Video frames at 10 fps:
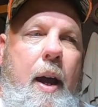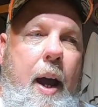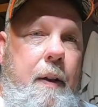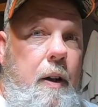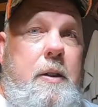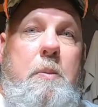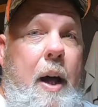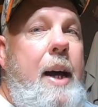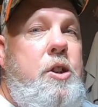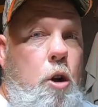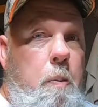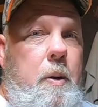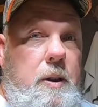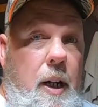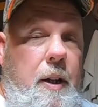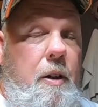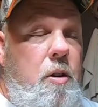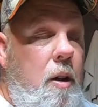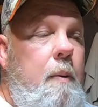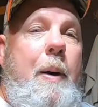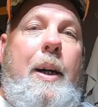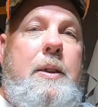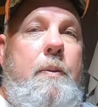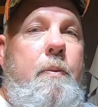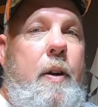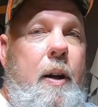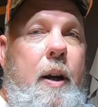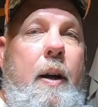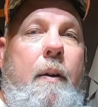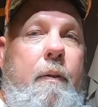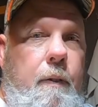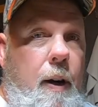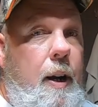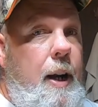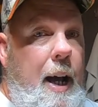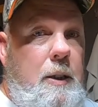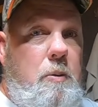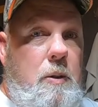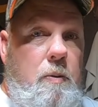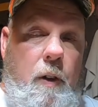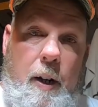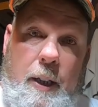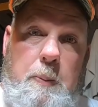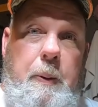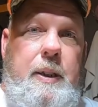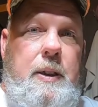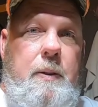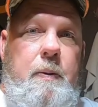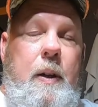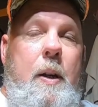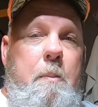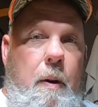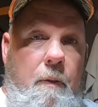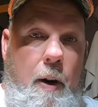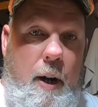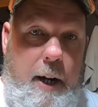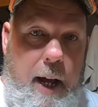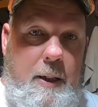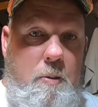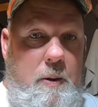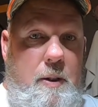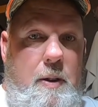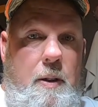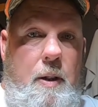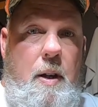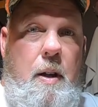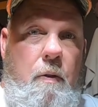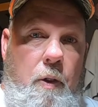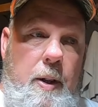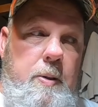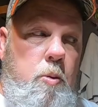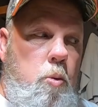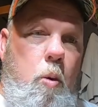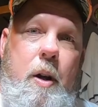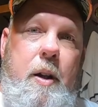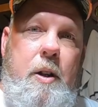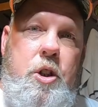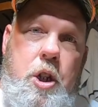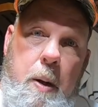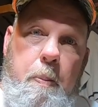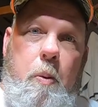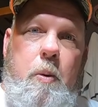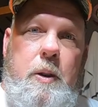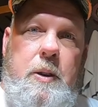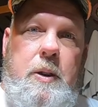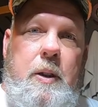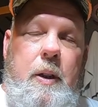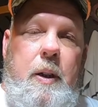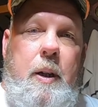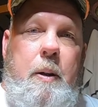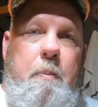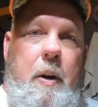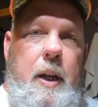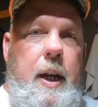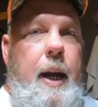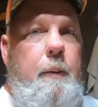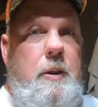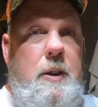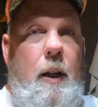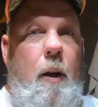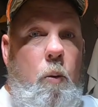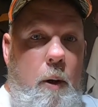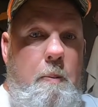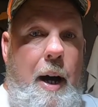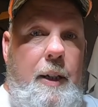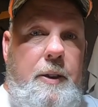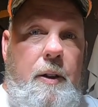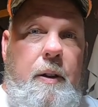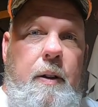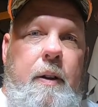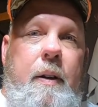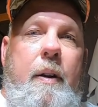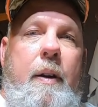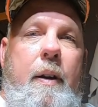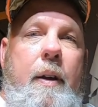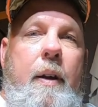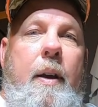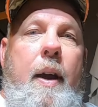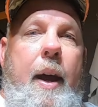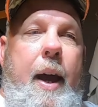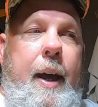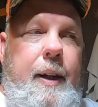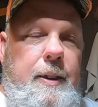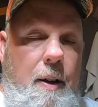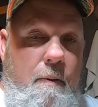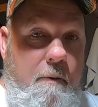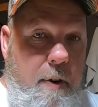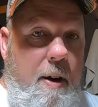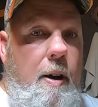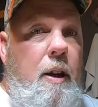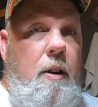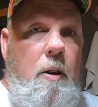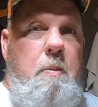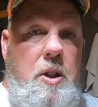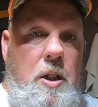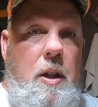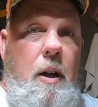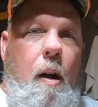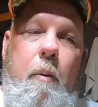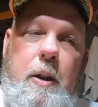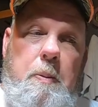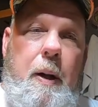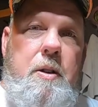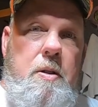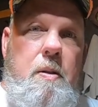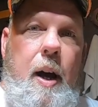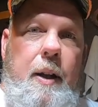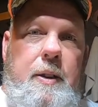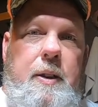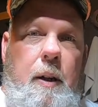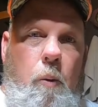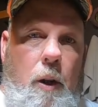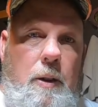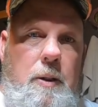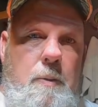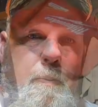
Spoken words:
And there's some nice sharpeners out there. You can buy some very, very nice ones. Very expensive, but very nice ones. This was one of the cheaper ones, but yet it was still a Woodmizer. And it's a very good machine. And I'm going to explain to you how this thing works.